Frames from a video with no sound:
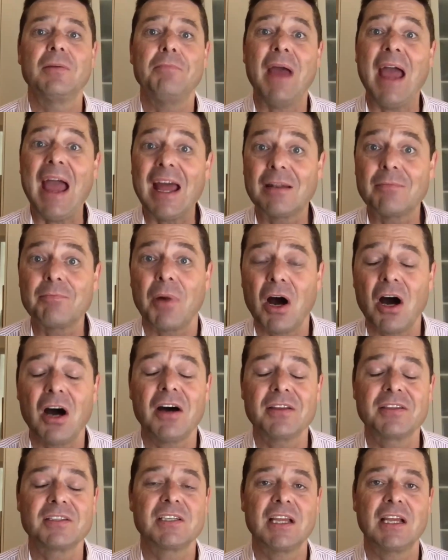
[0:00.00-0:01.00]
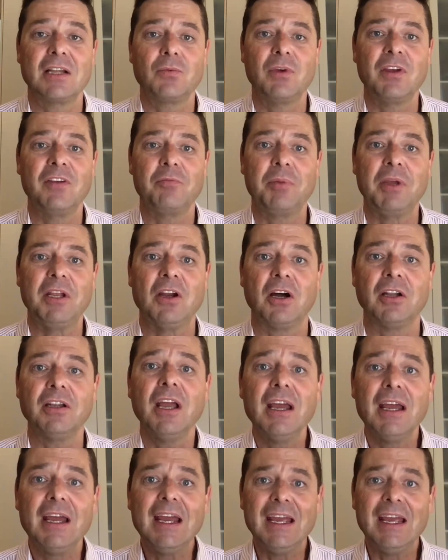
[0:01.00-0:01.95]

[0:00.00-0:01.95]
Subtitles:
bad paths that we've been on.